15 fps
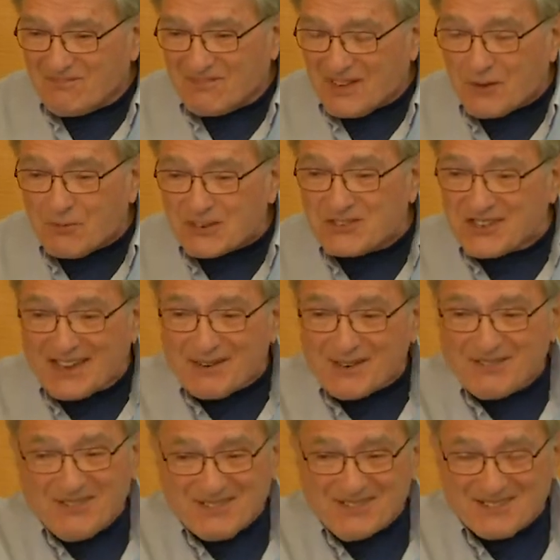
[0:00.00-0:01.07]
it was there
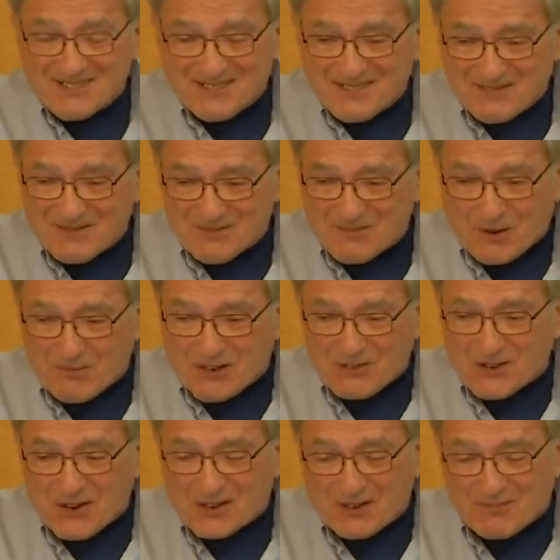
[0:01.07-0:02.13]
when we
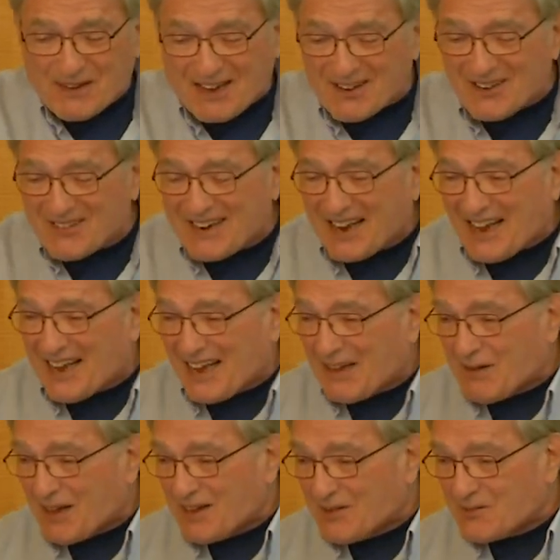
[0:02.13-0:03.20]
talked about it.
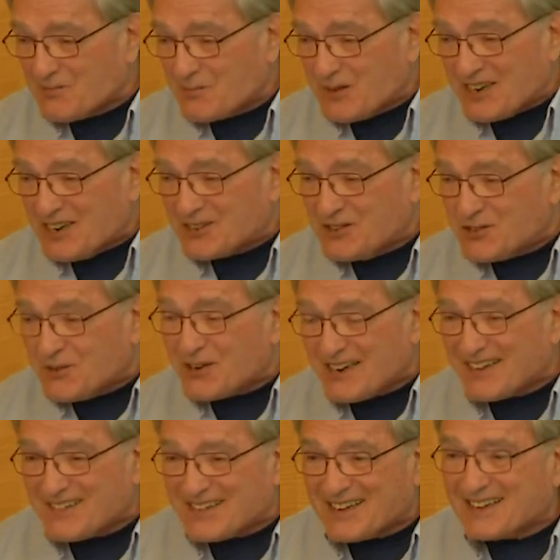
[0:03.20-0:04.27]
We didn't do
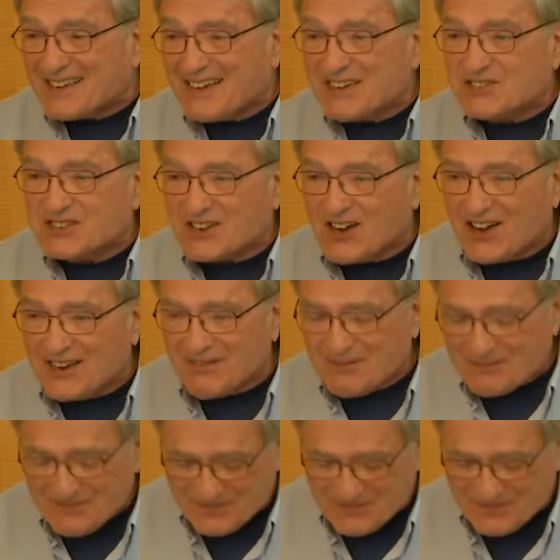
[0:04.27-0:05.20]
anything, it's gone